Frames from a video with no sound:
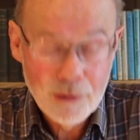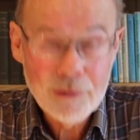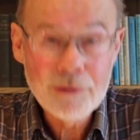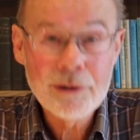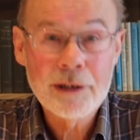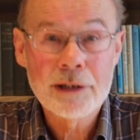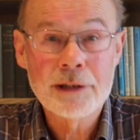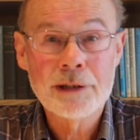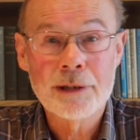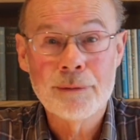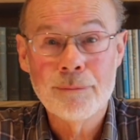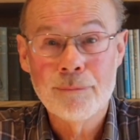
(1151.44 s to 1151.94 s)
what
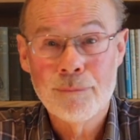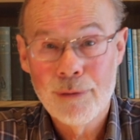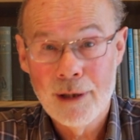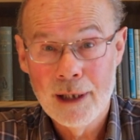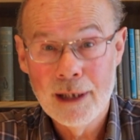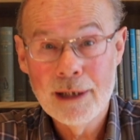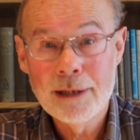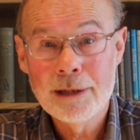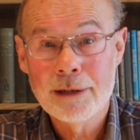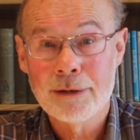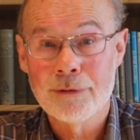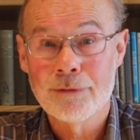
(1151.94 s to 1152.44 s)
this
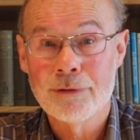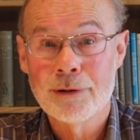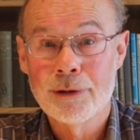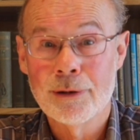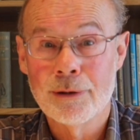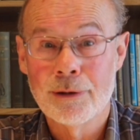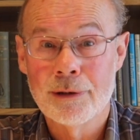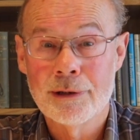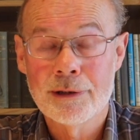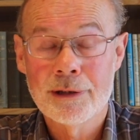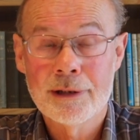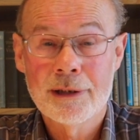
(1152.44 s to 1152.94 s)
implies, of
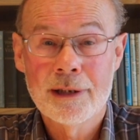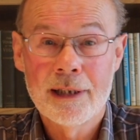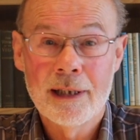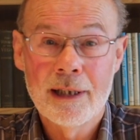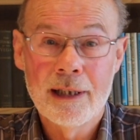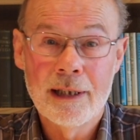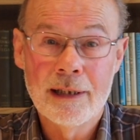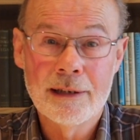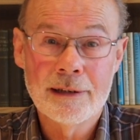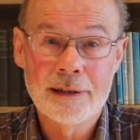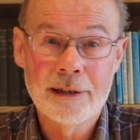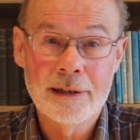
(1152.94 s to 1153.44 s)
course,
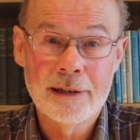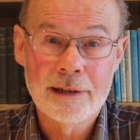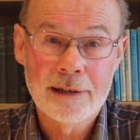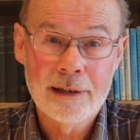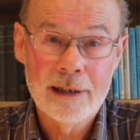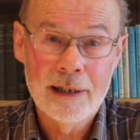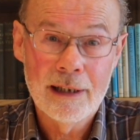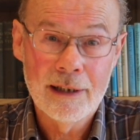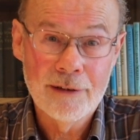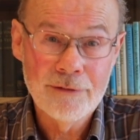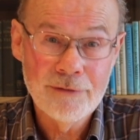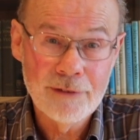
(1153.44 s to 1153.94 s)
is
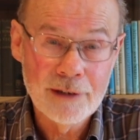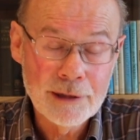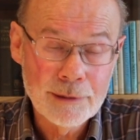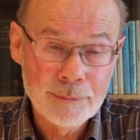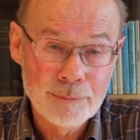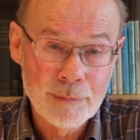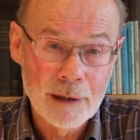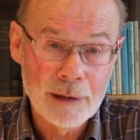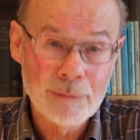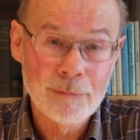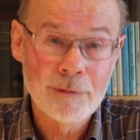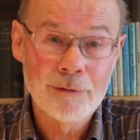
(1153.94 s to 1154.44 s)
that if this
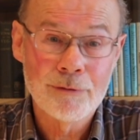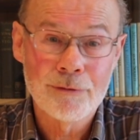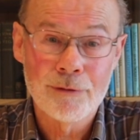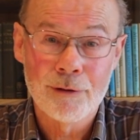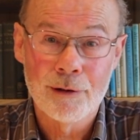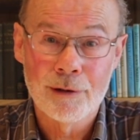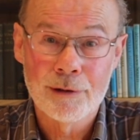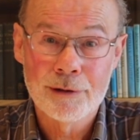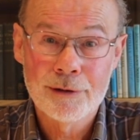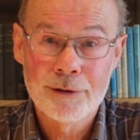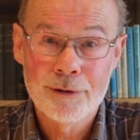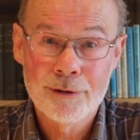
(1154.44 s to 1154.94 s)

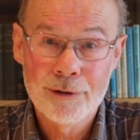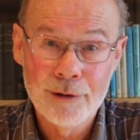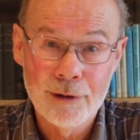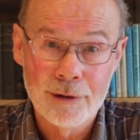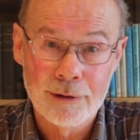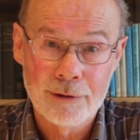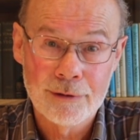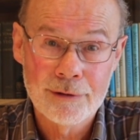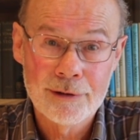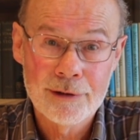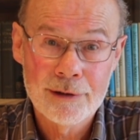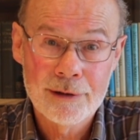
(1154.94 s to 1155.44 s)
permafrost
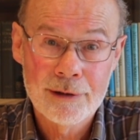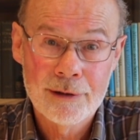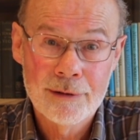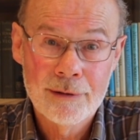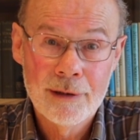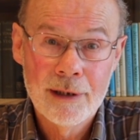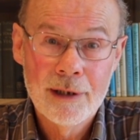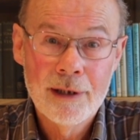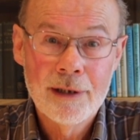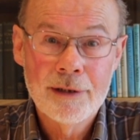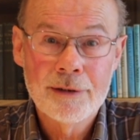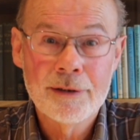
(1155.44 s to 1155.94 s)
thaws,
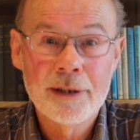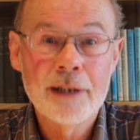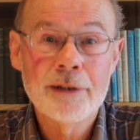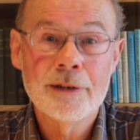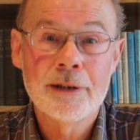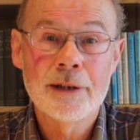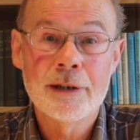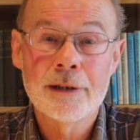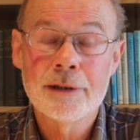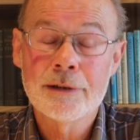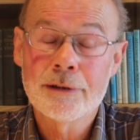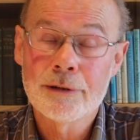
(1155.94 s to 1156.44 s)
then
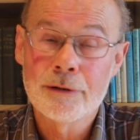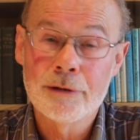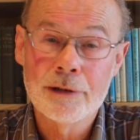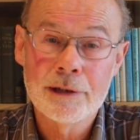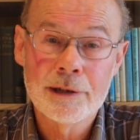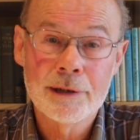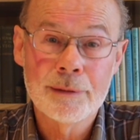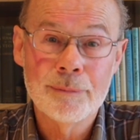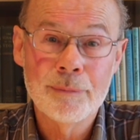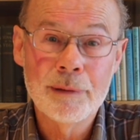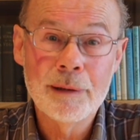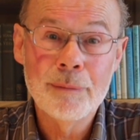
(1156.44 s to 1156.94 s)
there's going
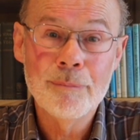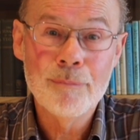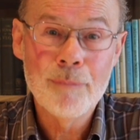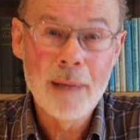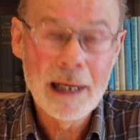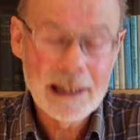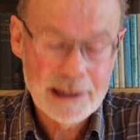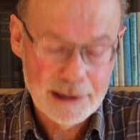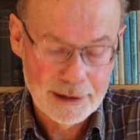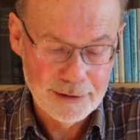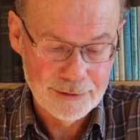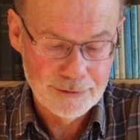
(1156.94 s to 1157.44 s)
to be
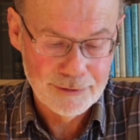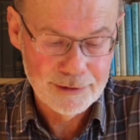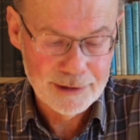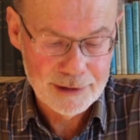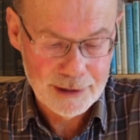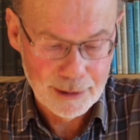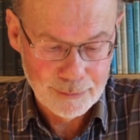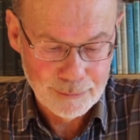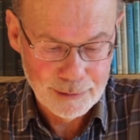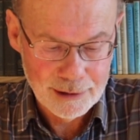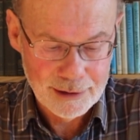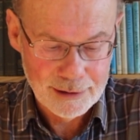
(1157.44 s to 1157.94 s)
massive
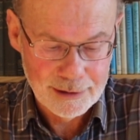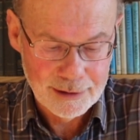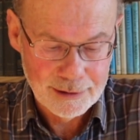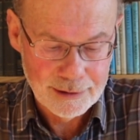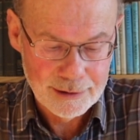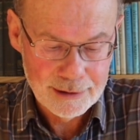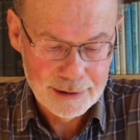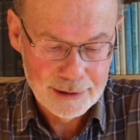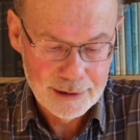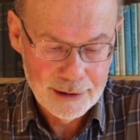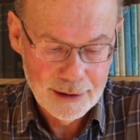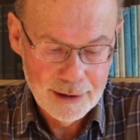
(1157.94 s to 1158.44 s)

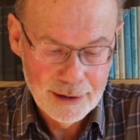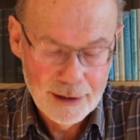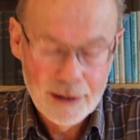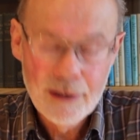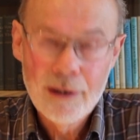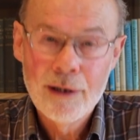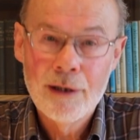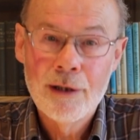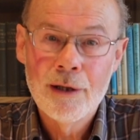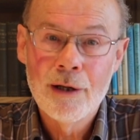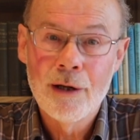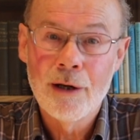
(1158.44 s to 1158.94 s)
subsidence
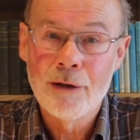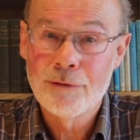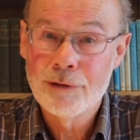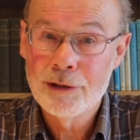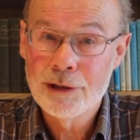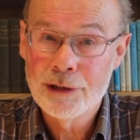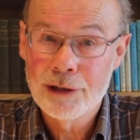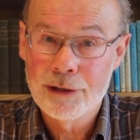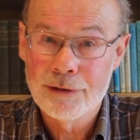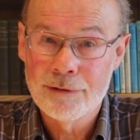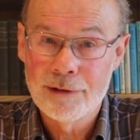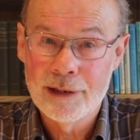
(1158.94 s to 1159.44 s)
of the
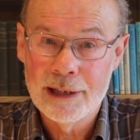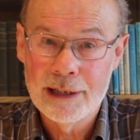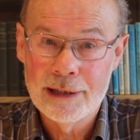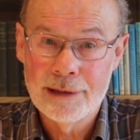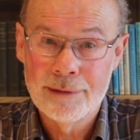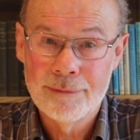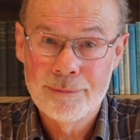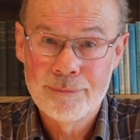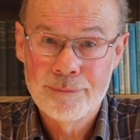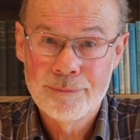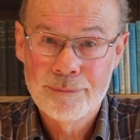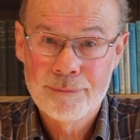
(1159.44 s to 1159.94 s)
terrain.